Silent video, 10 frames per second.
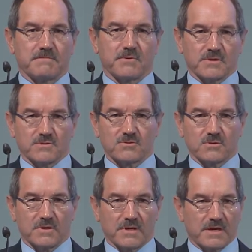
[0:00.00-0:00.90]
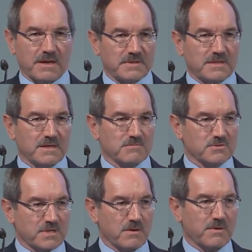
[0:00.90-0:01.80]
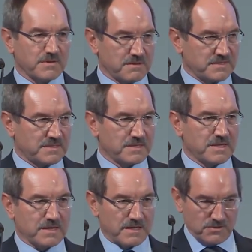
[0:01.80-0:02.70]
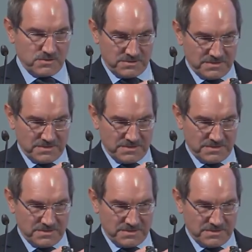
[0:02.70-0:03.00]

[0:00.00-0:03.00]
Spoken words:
good talent, and talent of good quality.